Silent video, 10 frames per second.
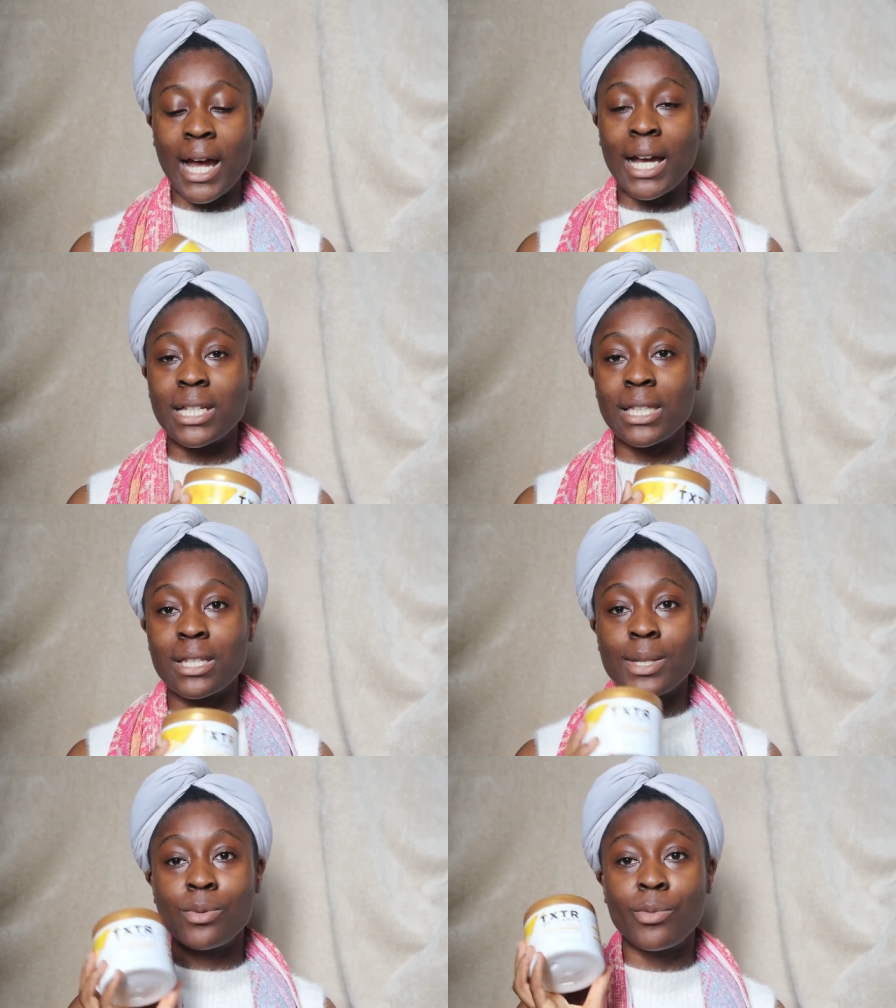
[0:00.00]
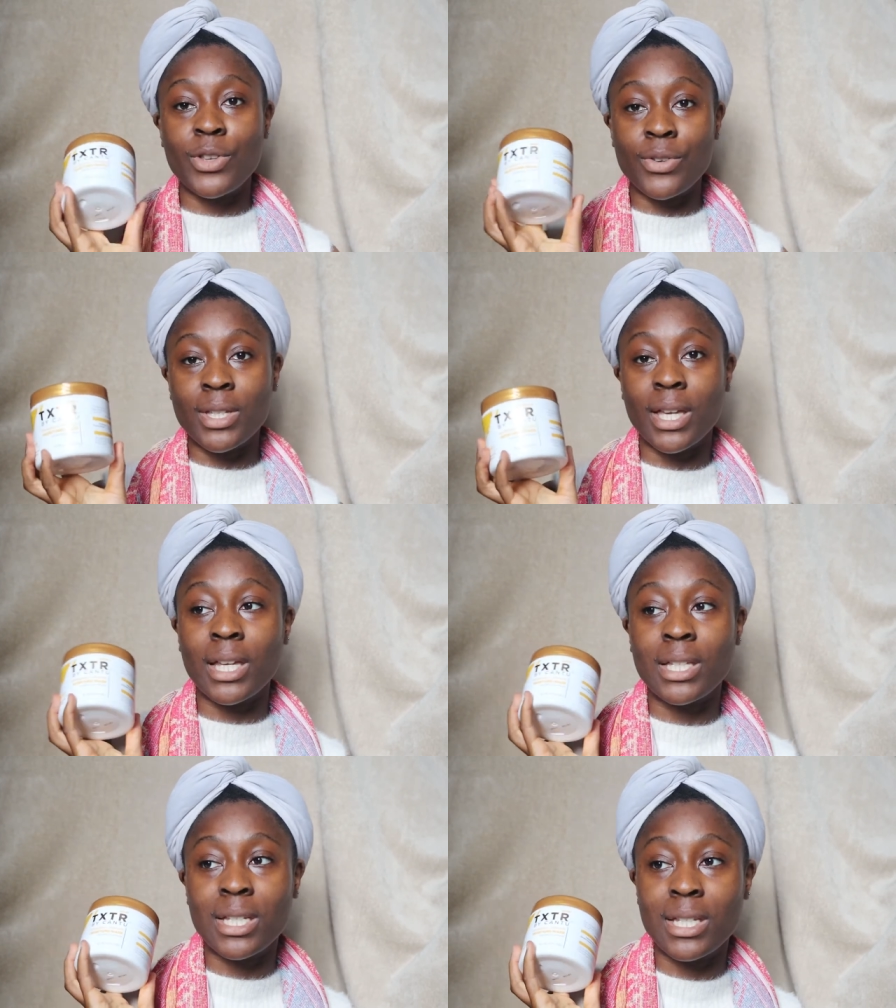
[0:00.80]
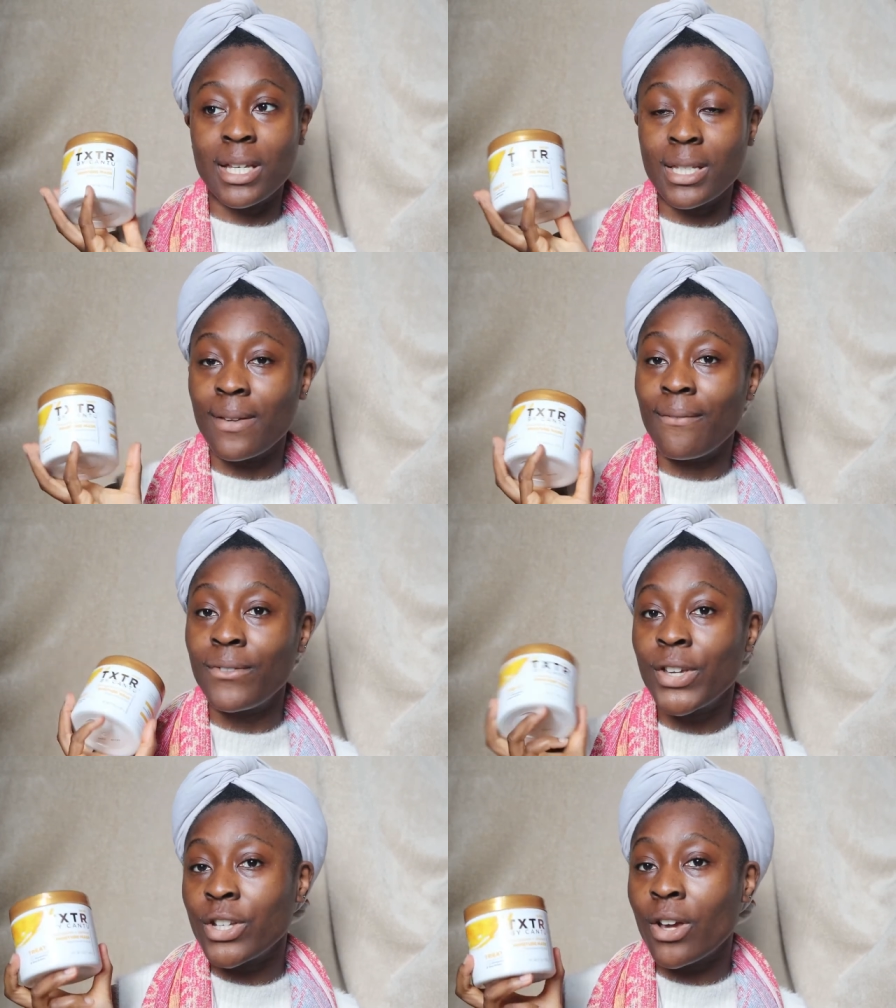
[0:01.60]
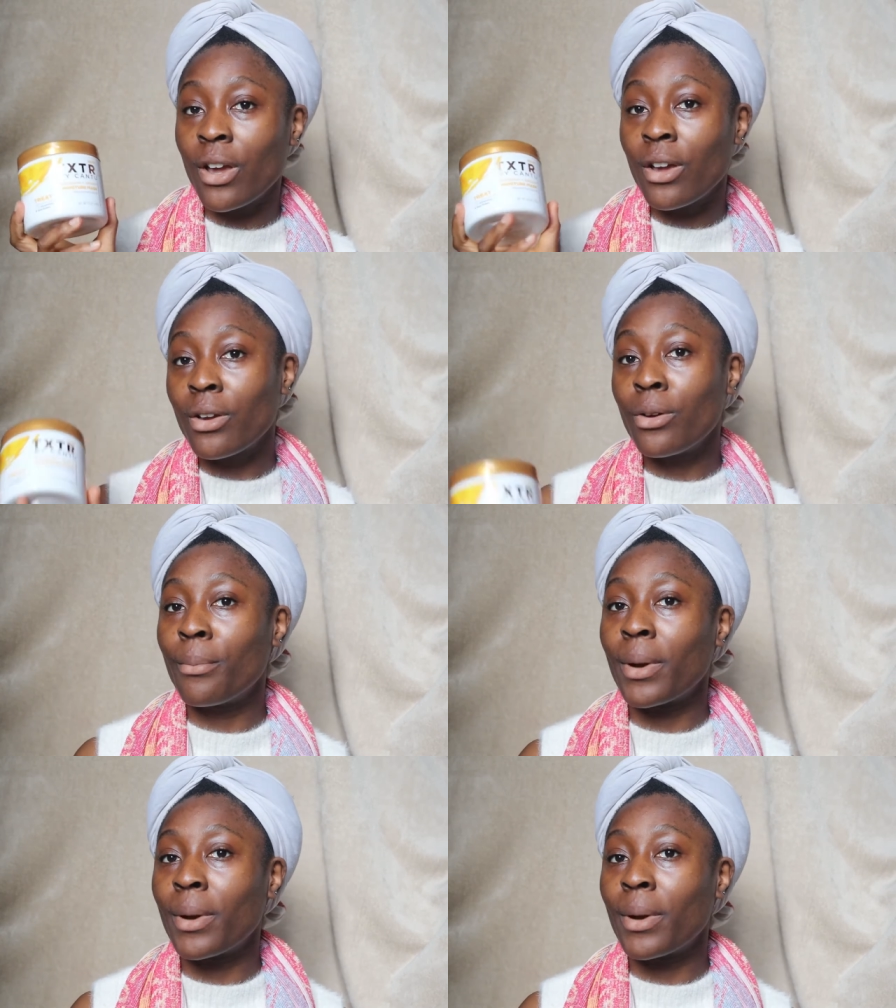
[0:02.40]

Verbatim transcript: and this is what we're using in today's video.